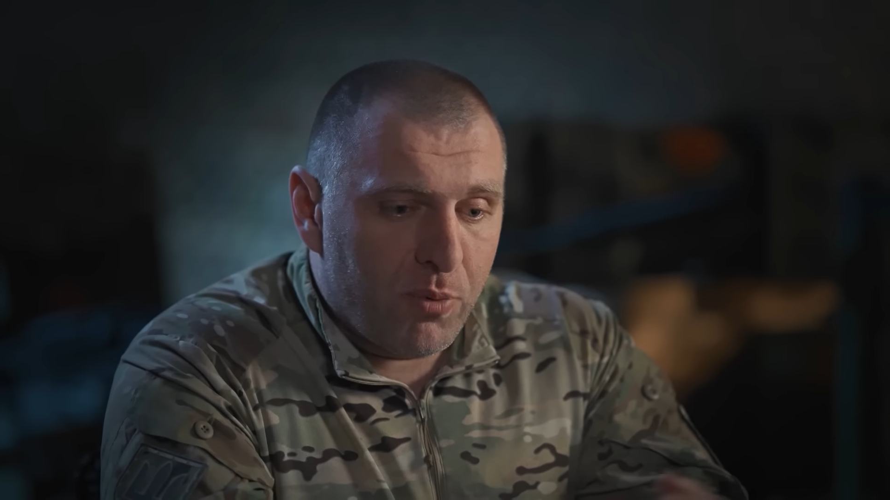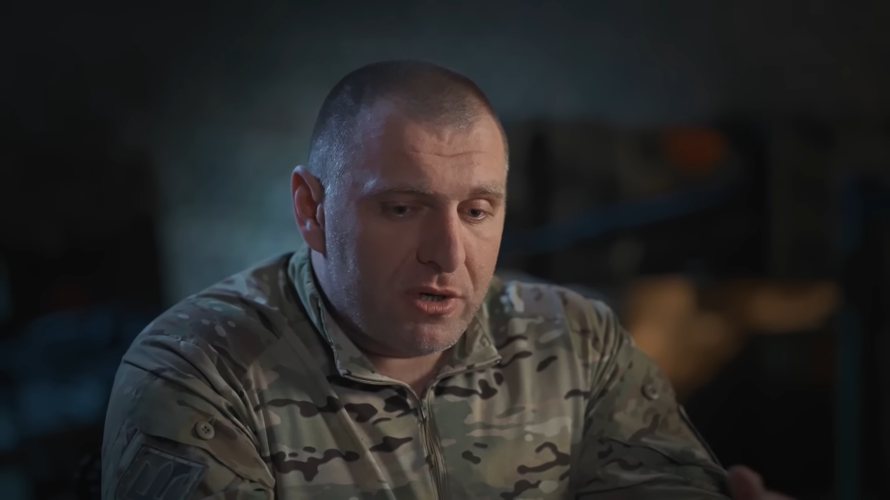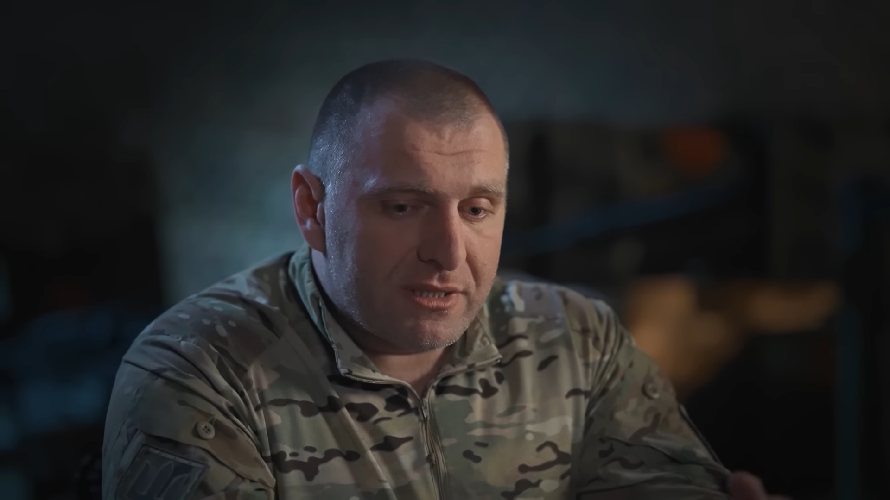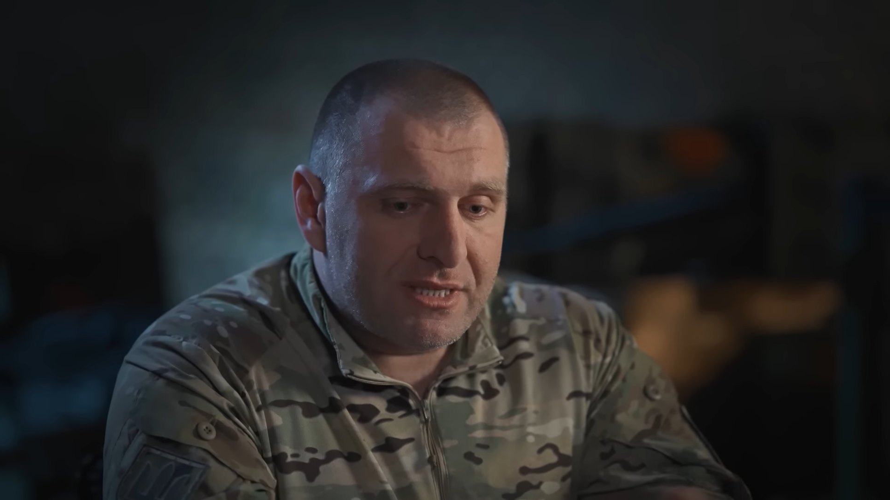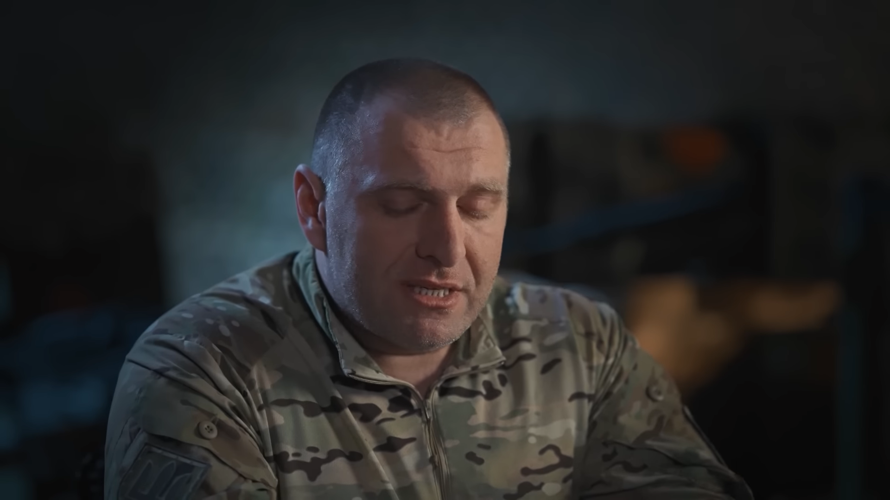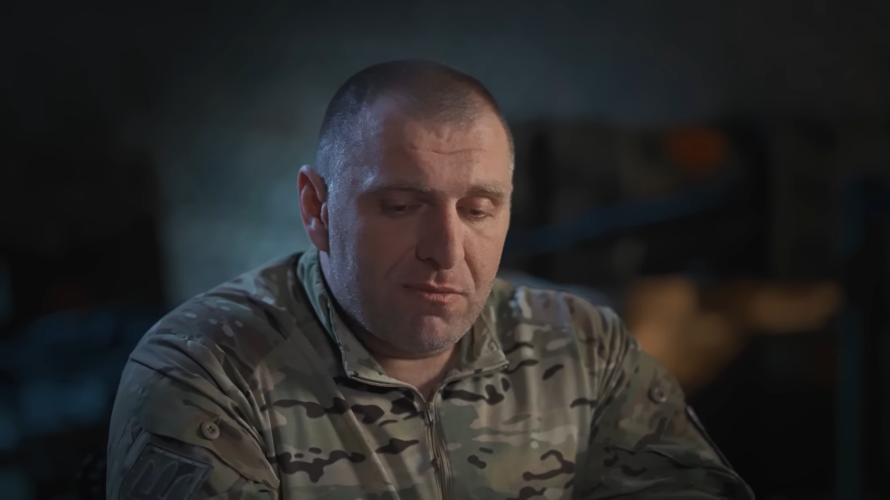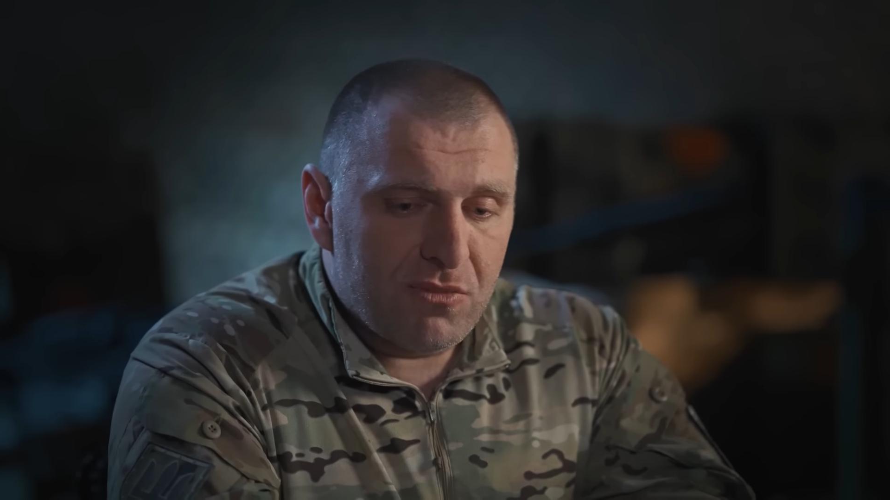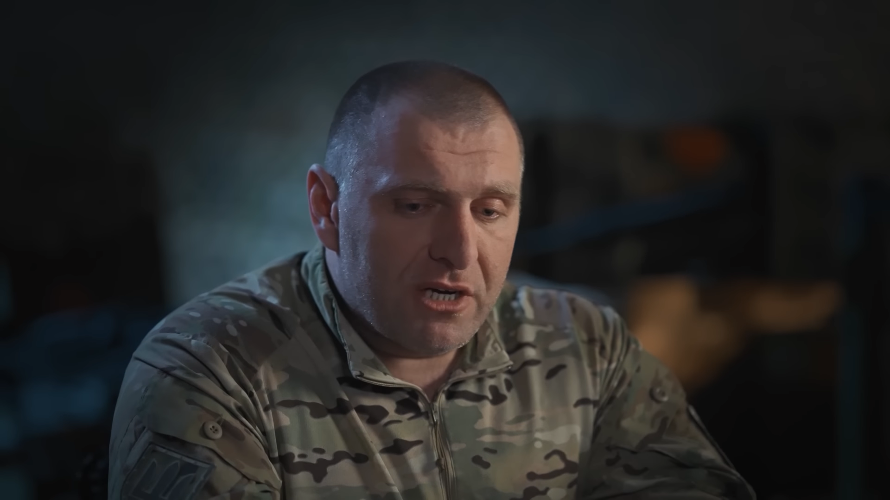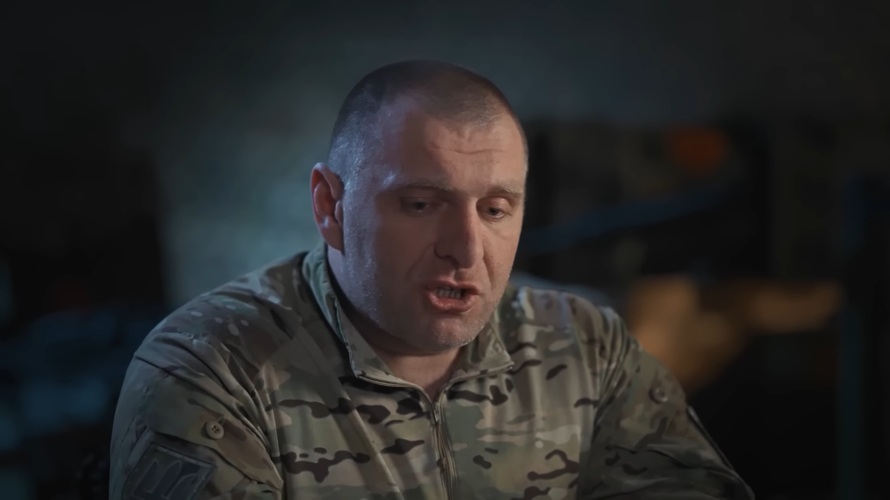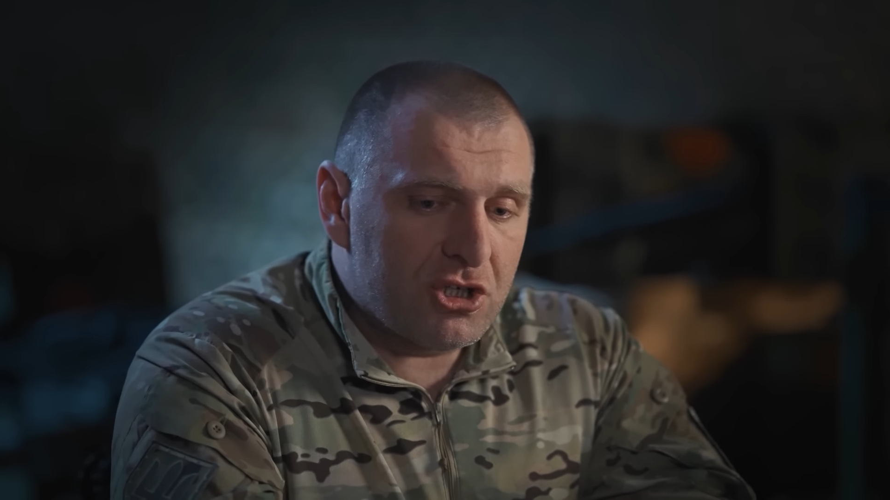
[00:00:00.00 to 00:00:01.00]
rotate,
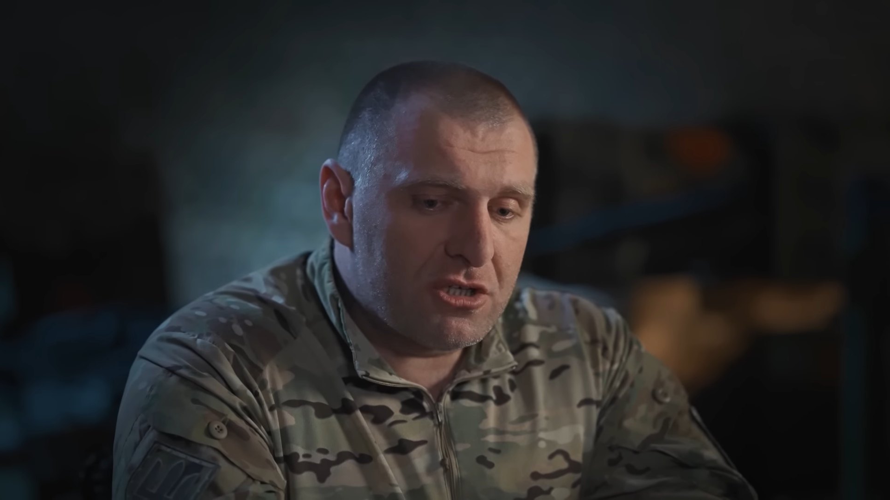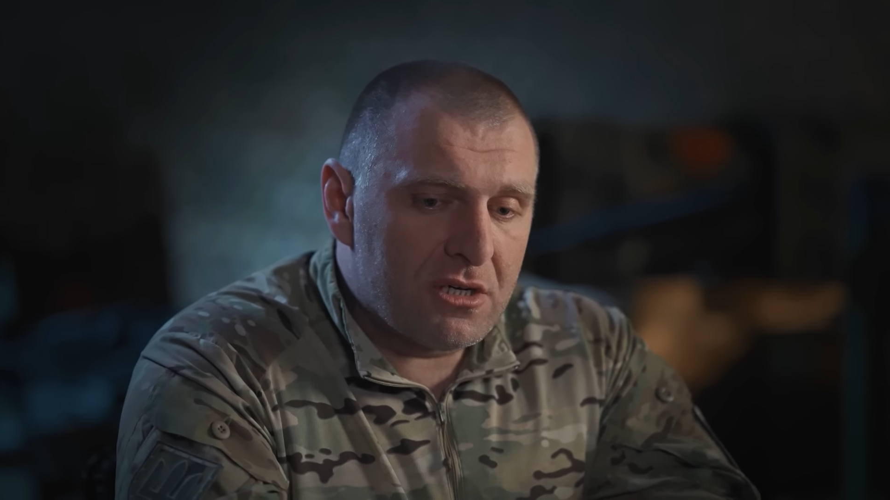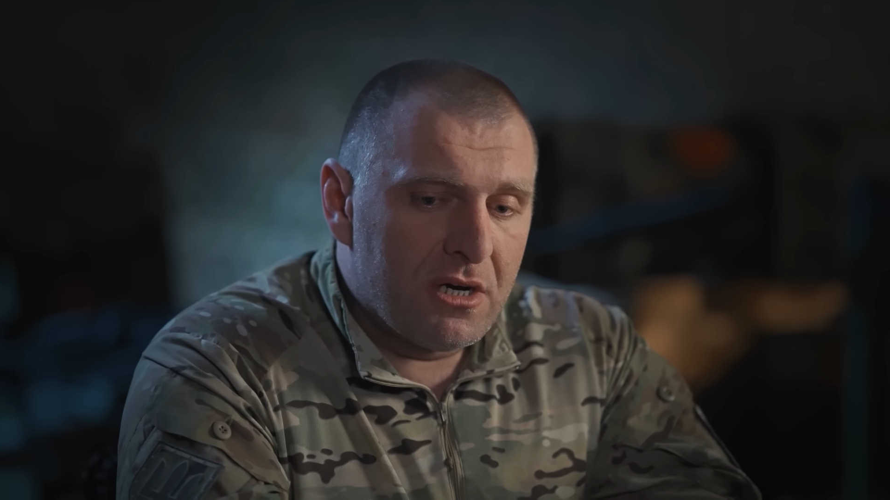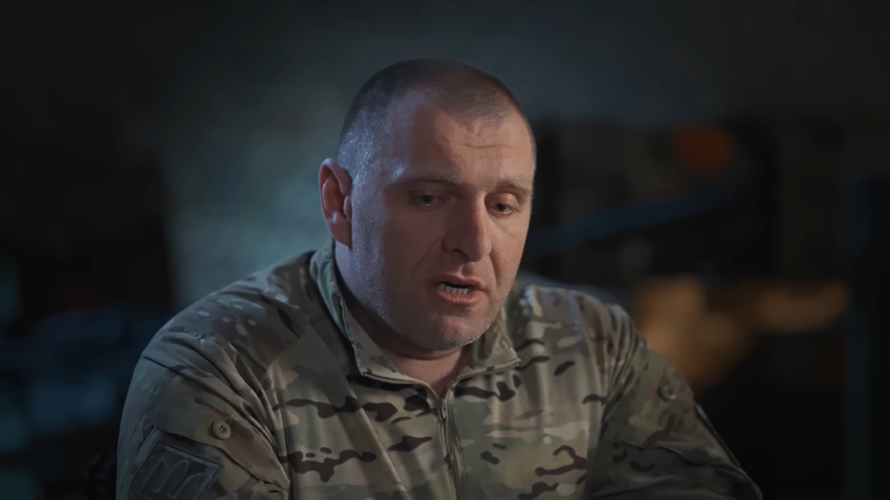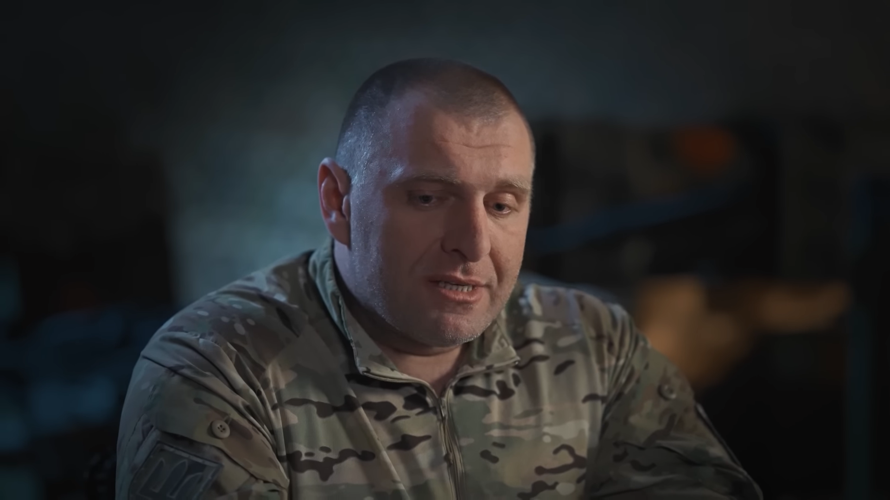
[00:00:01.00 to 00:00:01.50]
and so on.